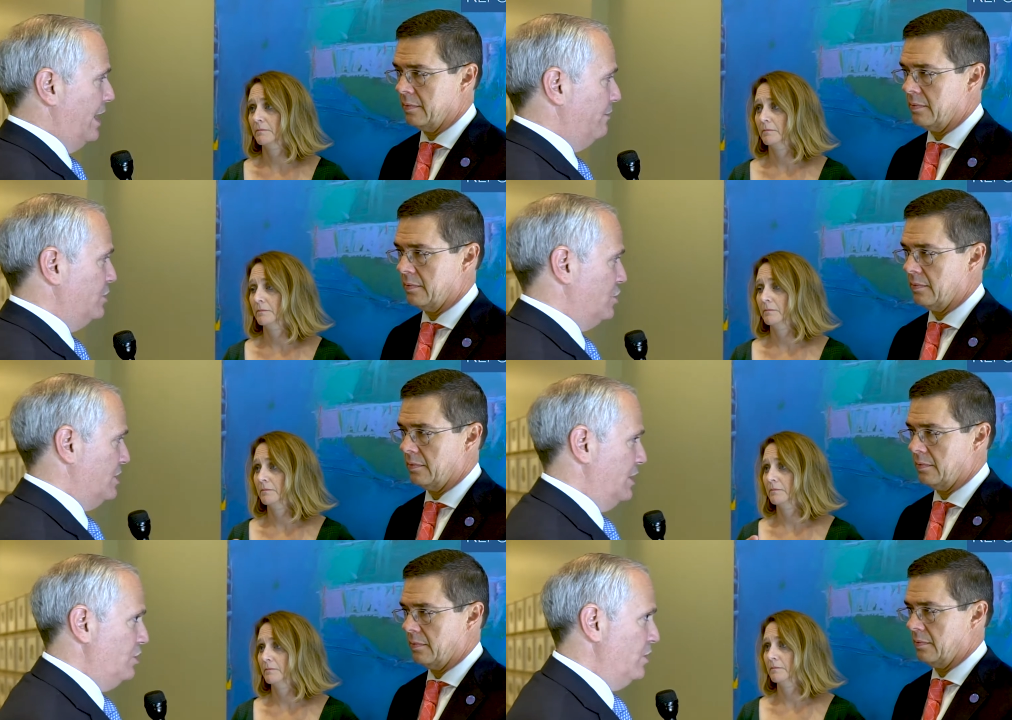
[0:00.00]
Speaker 1: It's just
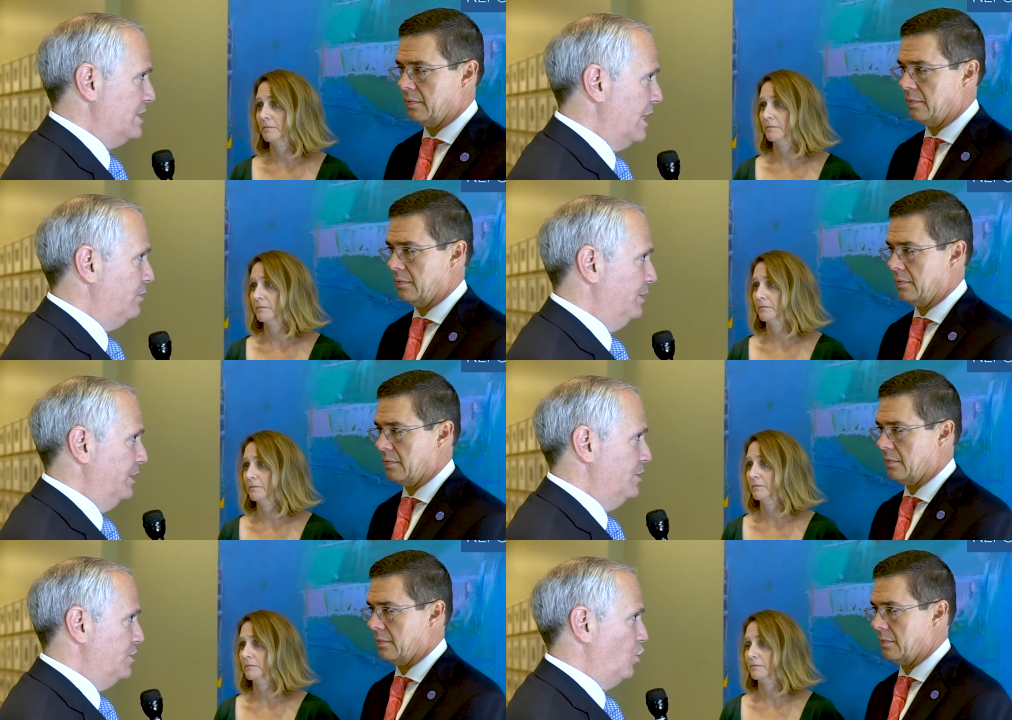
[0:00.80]
that U.S.
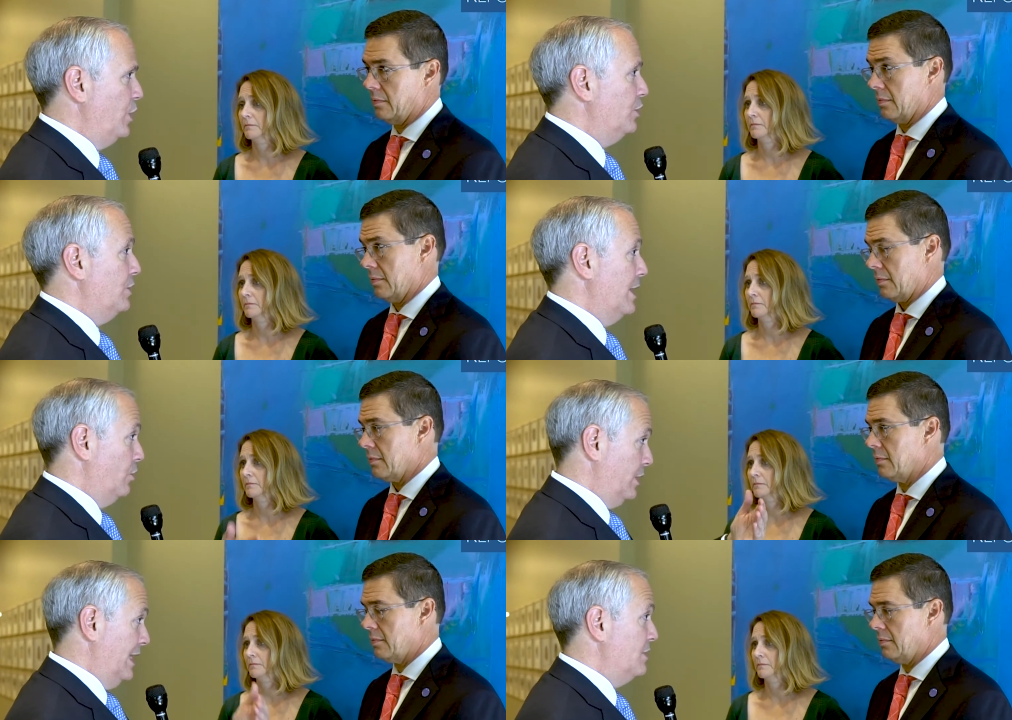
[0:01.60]
capabilities are weaker now
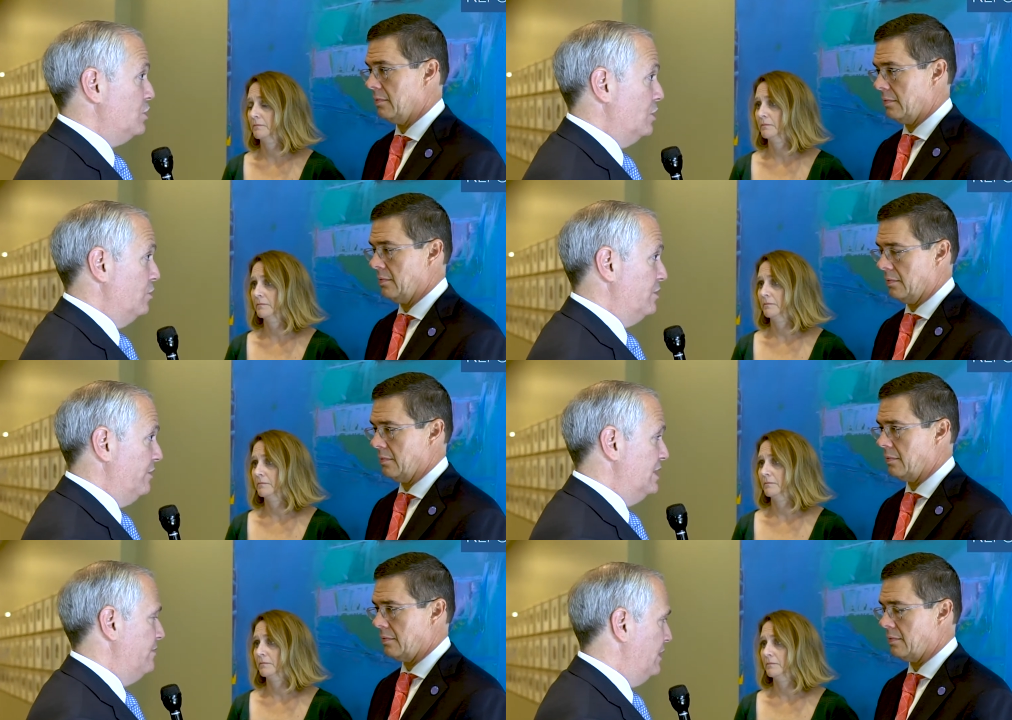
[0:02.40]
against those
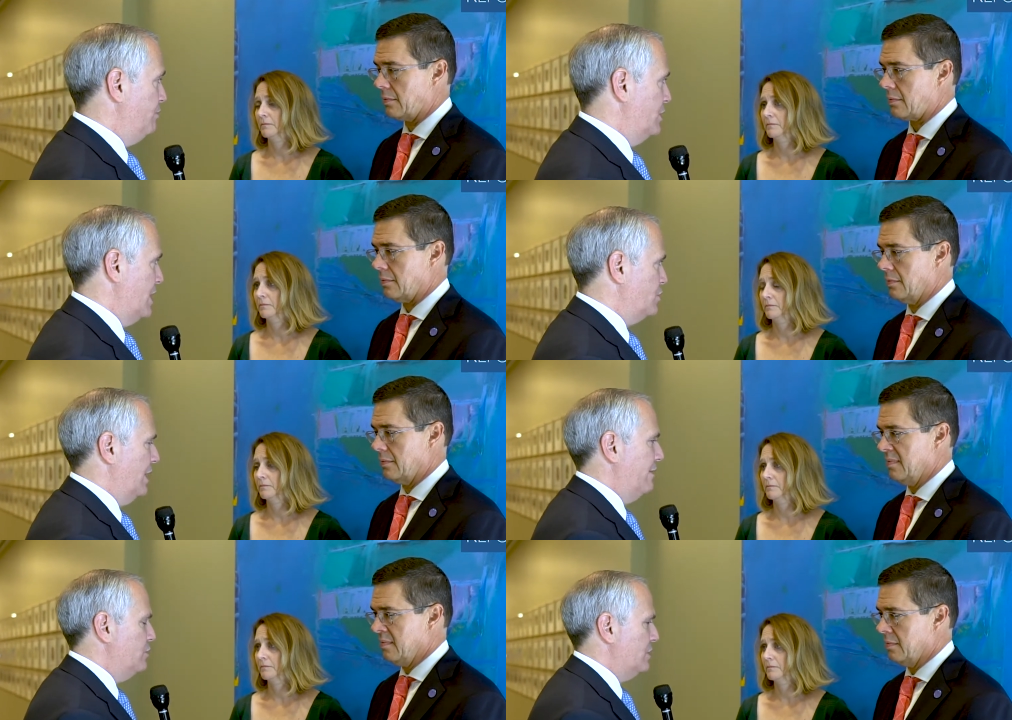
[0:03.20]
vis-a-vis -vis potential
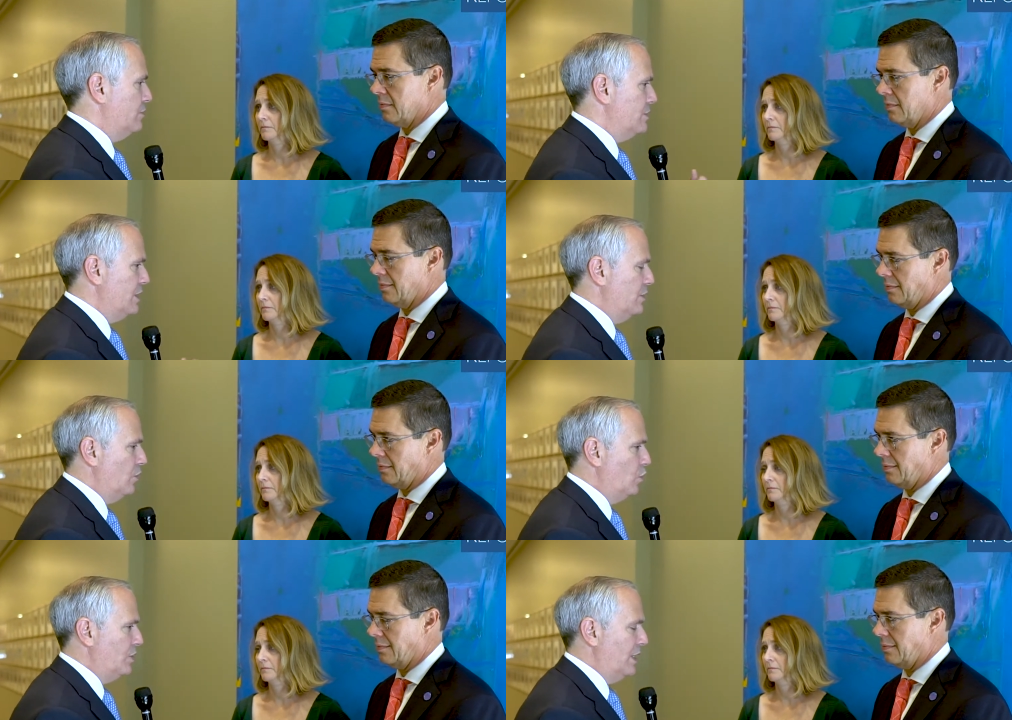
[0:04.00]
adversaries than they
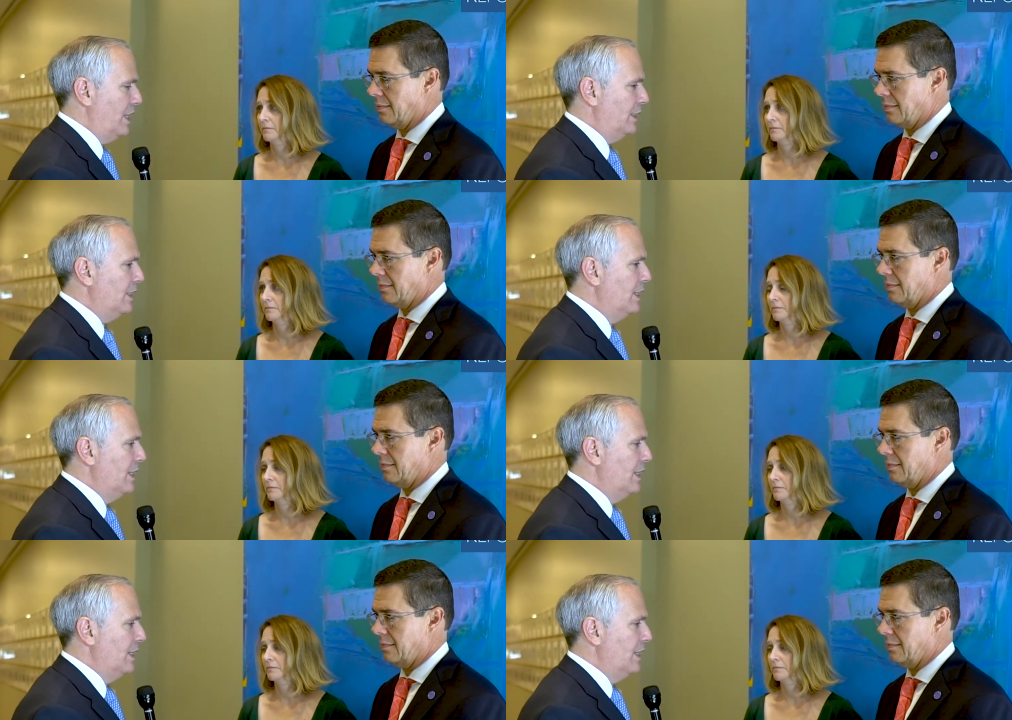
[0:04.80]
were then.